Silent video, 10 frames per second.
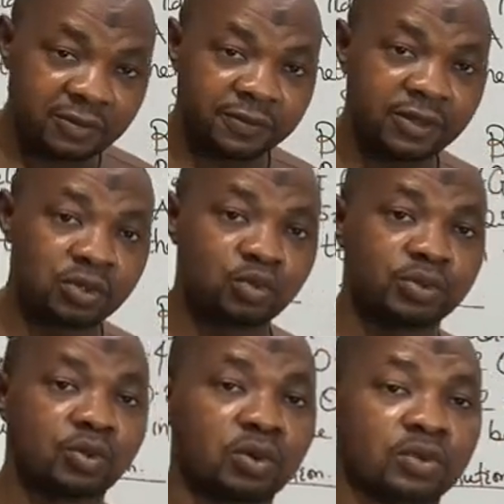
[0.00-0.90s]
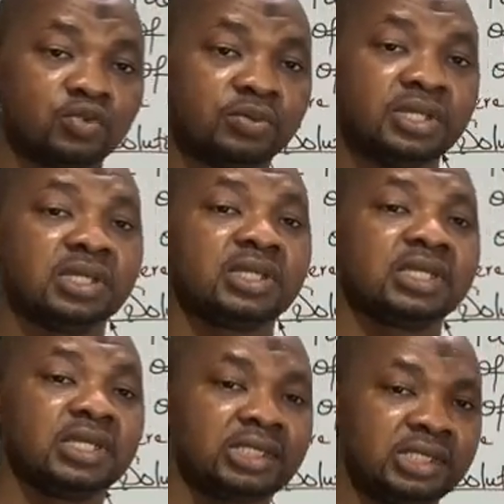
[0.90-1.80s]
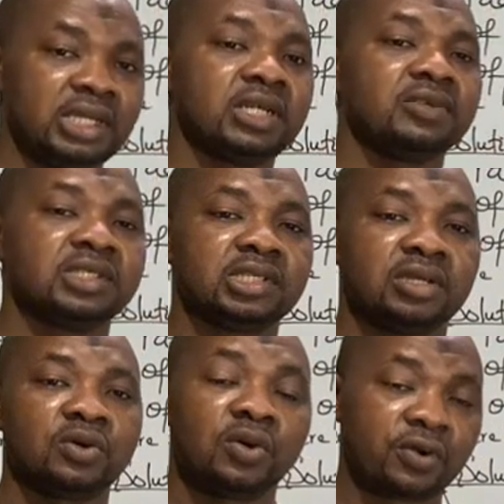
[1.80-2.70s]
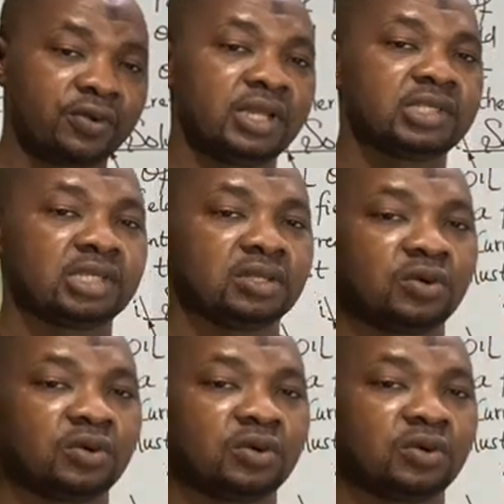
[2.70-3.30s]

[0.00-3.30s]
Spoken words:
field will be what? Will be generated or created,